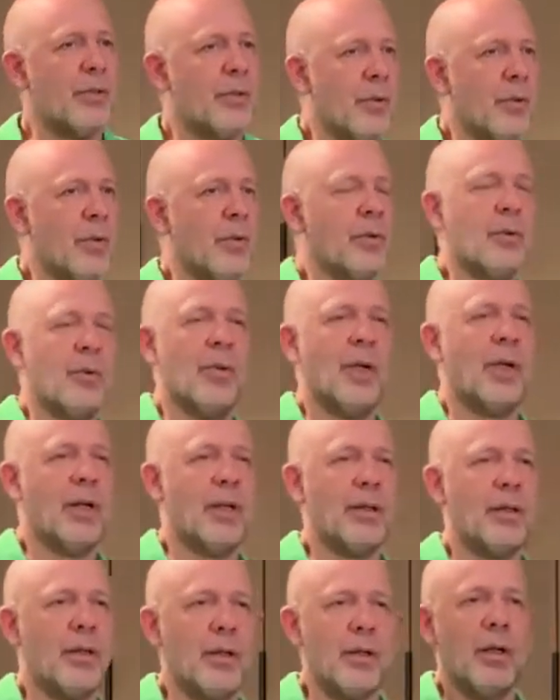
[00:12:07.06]
to
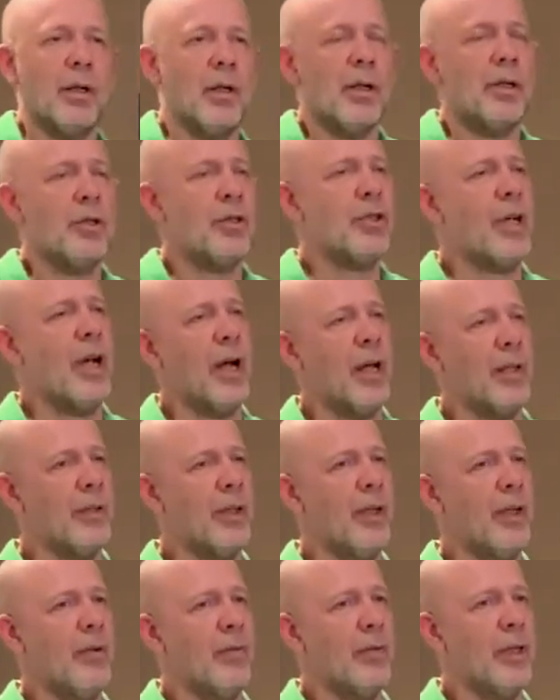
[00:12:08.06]
another shot
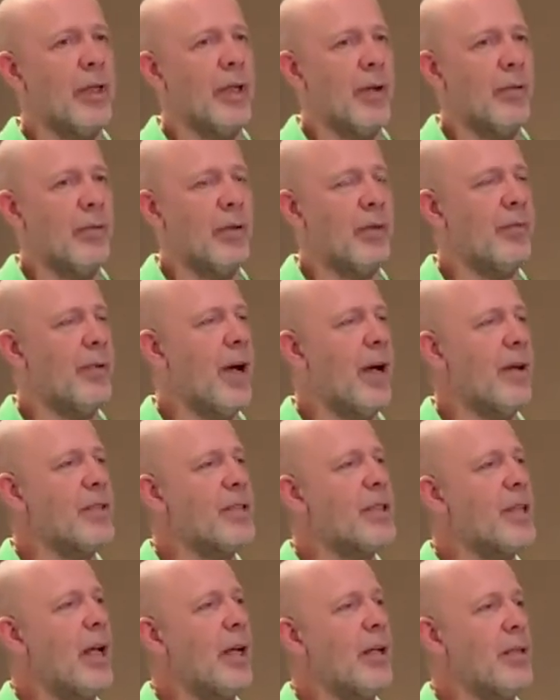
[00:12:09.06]
every 5
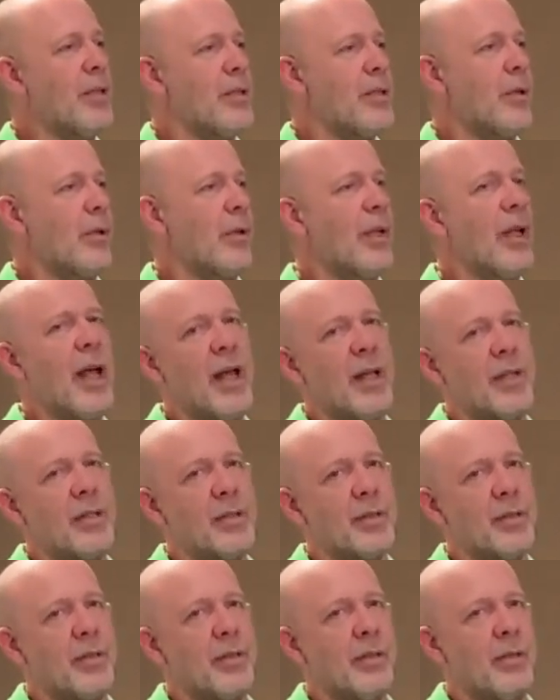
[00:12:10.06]
seconds or
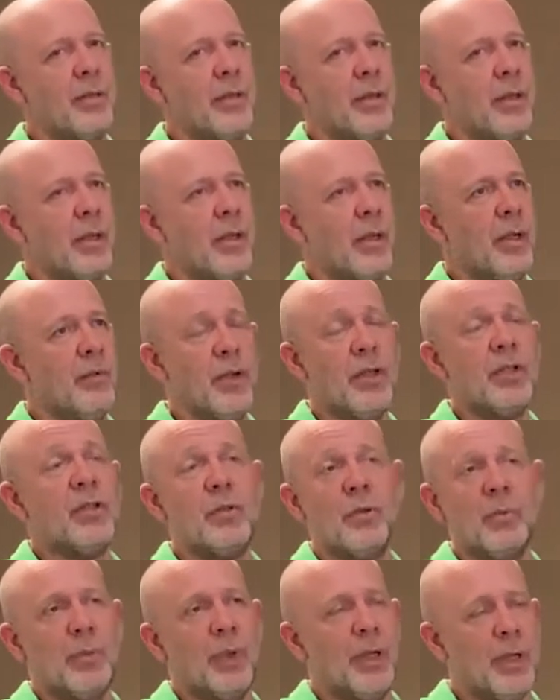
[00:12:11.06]
less, which
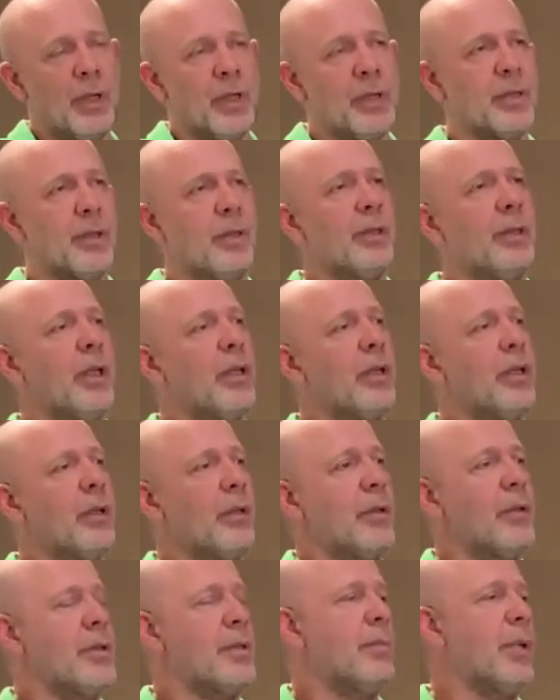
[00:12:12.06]
to me is
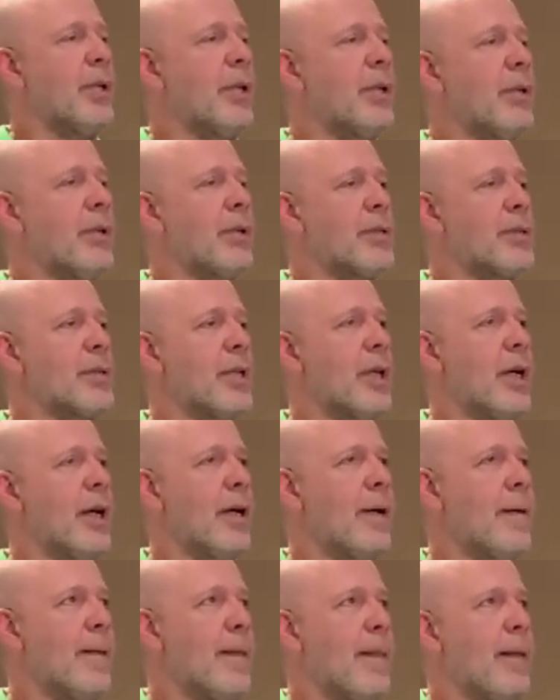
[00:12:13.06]
ridiculous, because
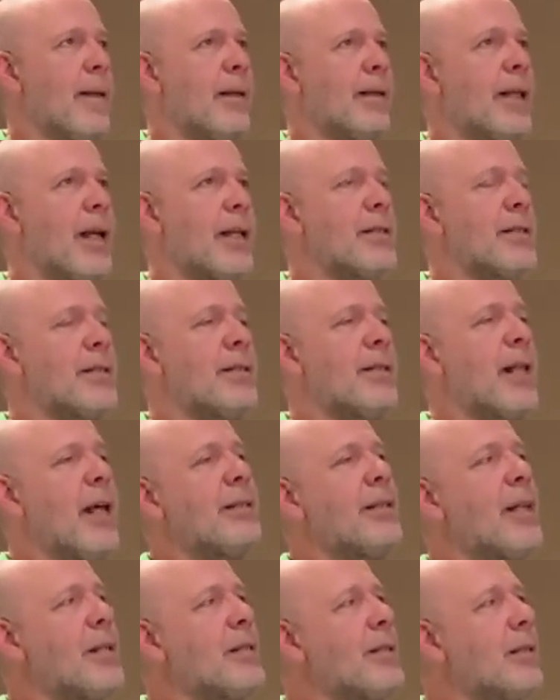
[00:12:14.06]
that
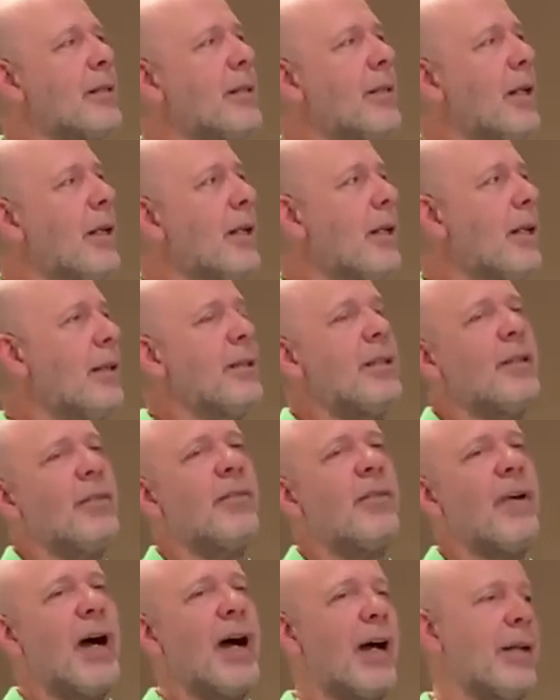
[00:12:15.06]
doesn't
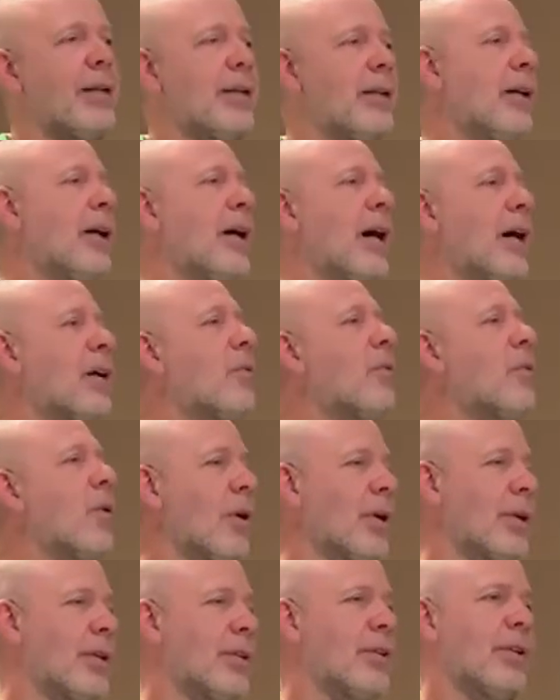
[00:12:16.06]
define a
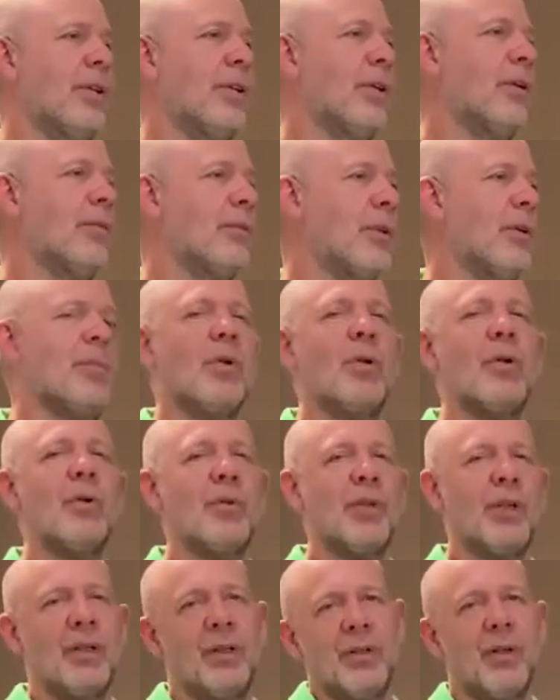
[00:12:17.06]
quality of the
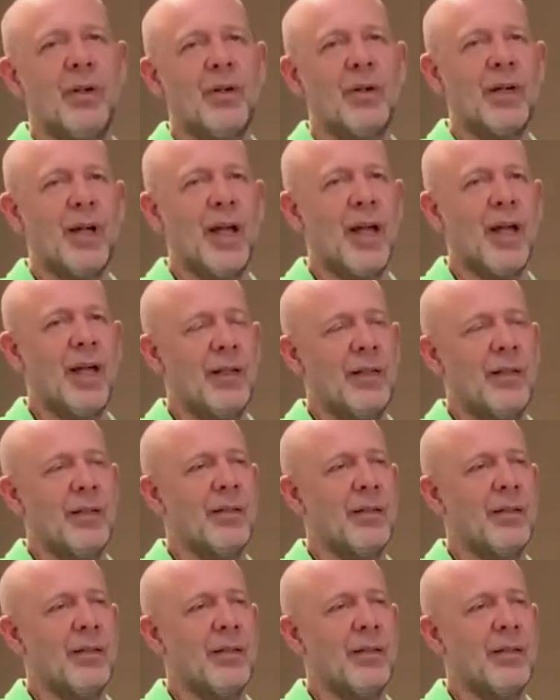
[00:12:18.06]
movie, okay?